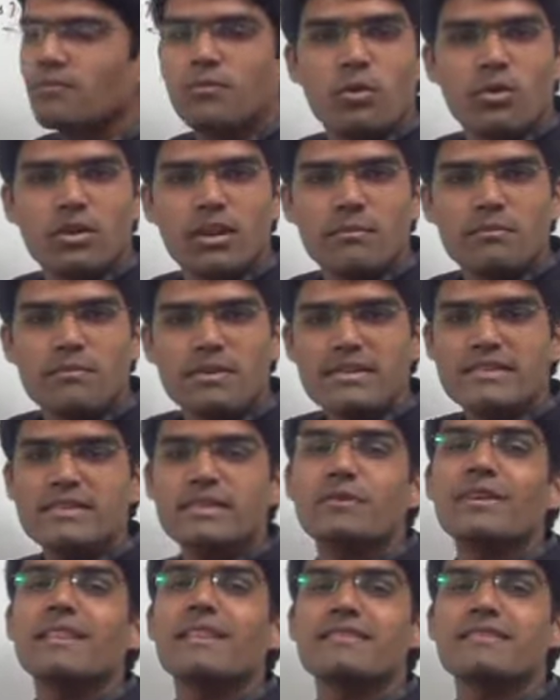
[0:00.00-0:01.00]
the 4
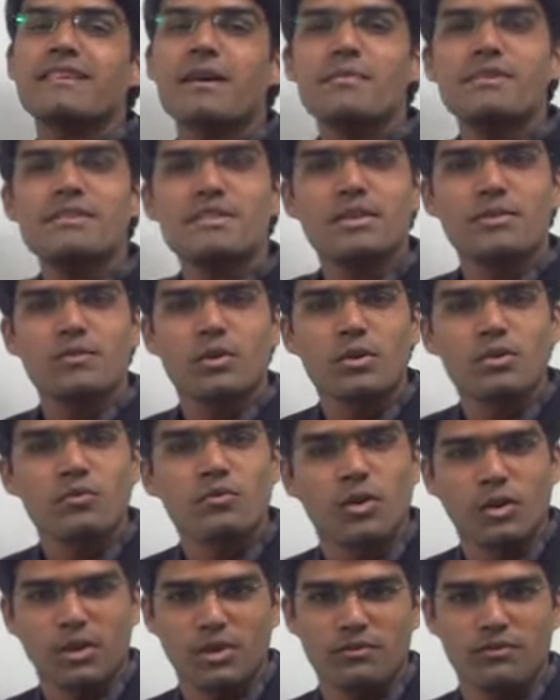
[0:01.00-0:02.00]
numbers when the sum is equal to
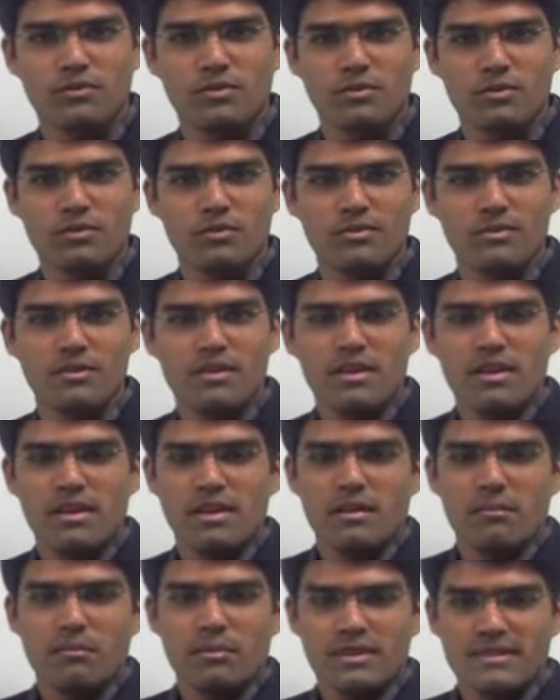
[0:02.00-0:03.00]
44.
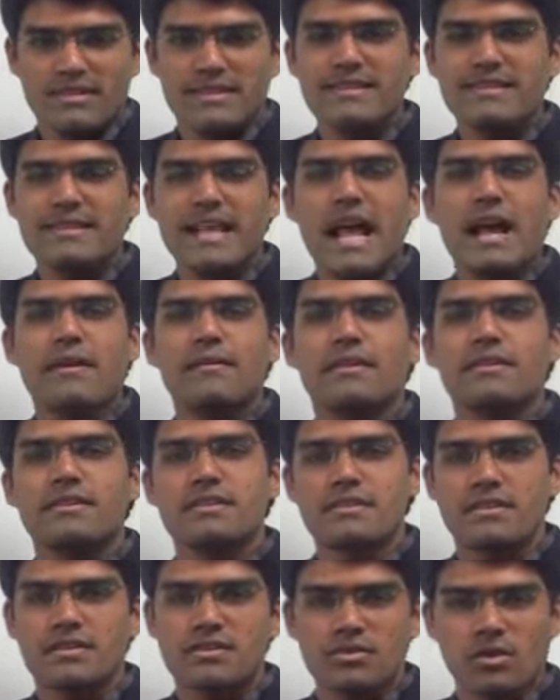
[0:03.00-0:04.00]
But since
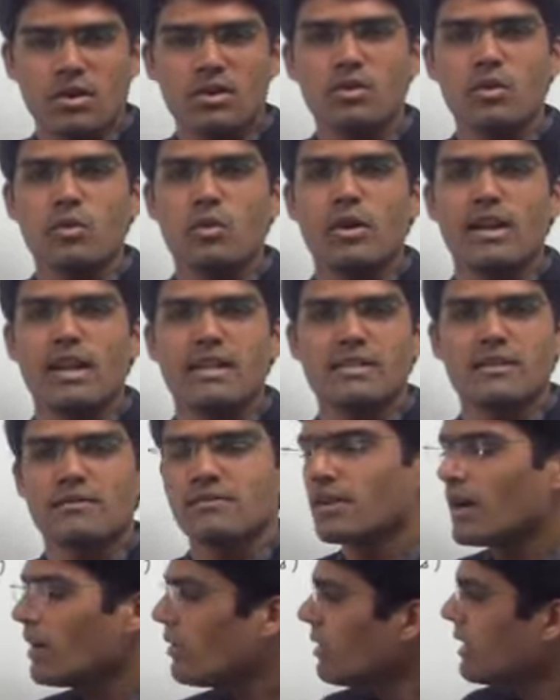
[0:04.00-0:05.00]
averages is not over as
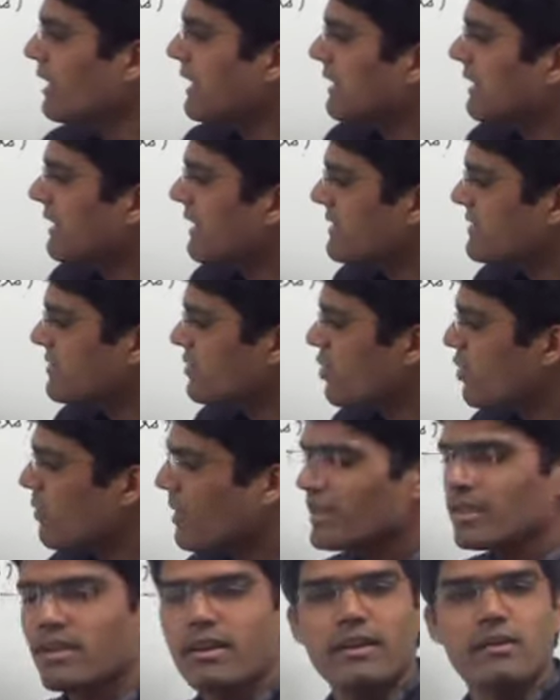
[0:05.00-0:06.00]
of now, let us go
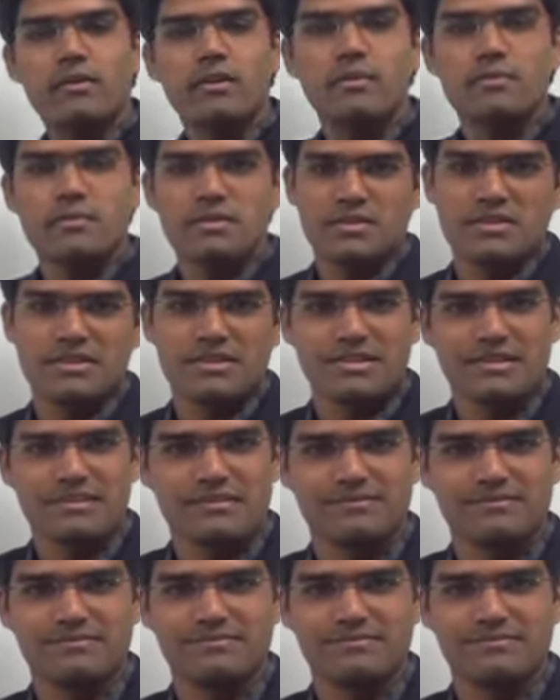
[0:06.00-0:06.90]
by the regular procedure.